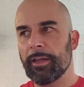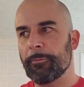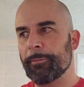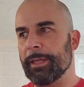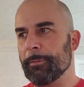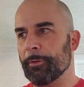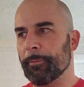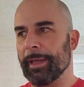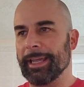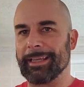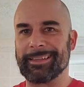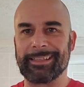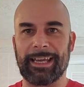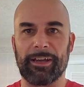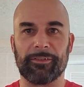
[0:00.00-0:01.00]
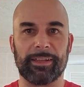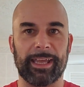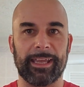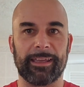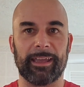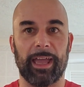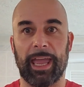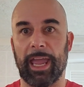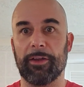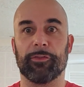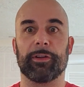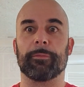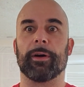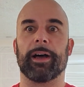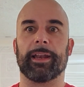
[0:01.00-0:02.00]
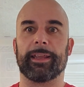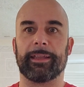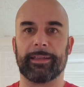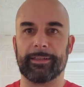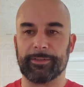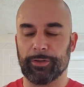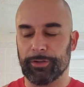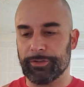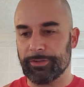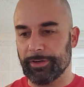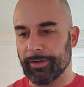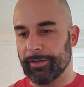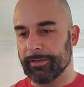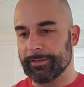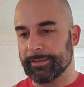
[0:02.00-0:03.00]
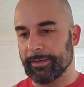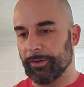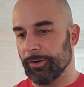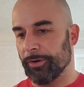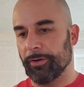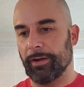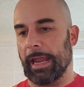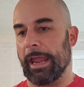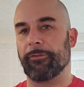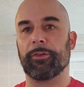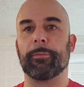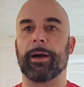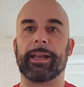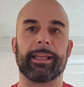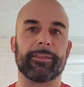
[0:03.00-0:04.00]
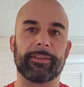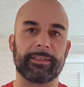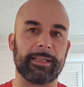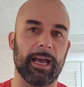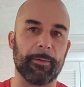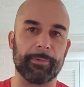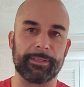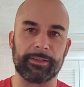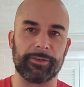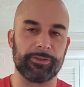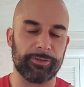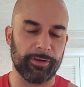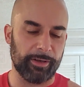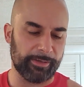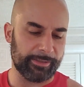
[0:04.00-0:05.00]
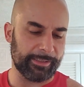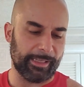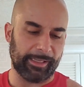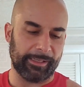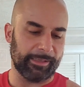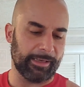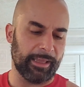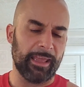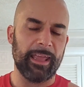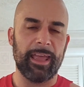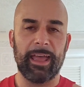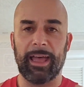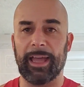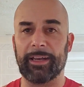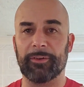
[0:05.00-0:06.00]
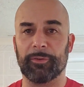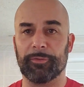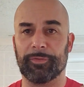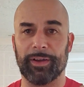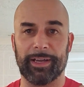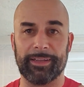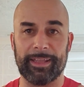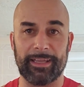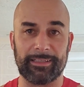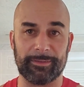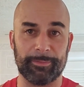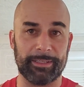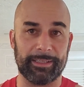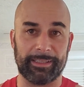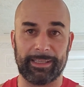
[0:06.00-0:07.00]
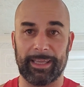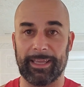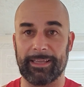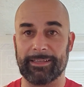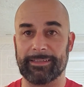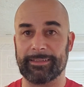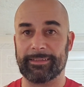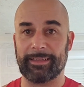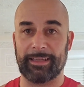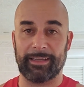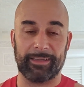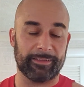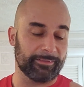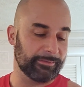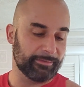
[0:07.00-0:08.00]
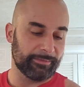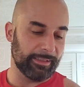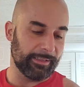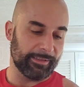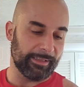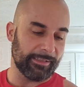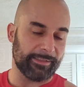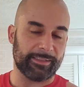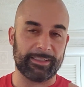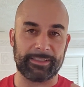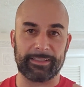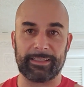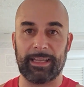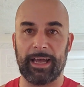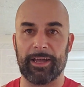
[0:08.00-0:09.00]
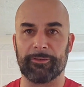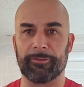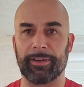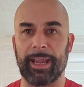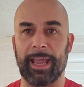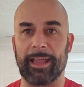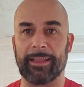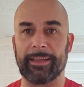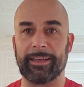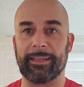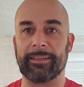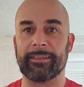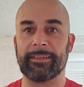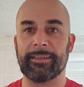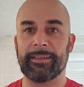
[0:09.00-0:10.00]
people make it sound like everybody is on drugs, or everybody at the top is on drugs, and I don't find that to be the case. That's just not reality,